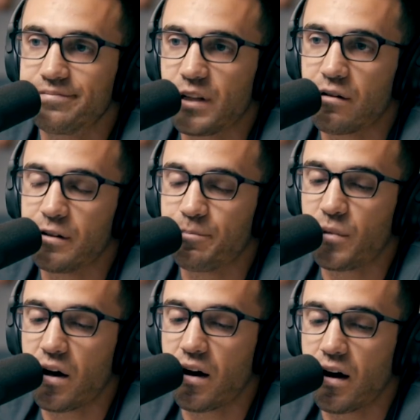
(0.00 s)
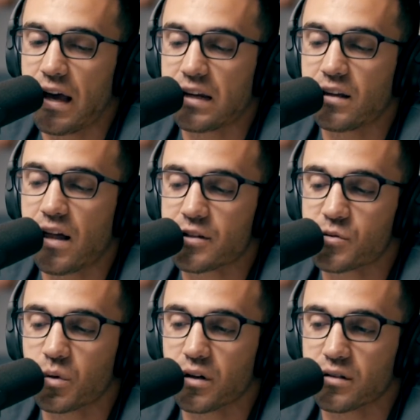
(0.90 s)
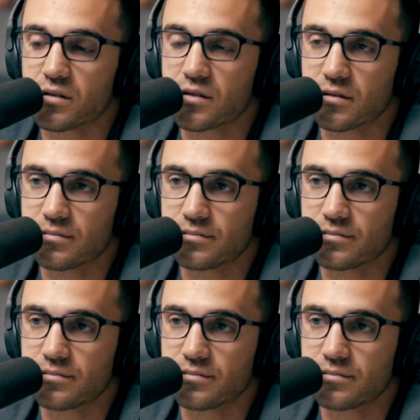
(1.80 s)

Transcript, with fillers: Love it. Uh, any last words?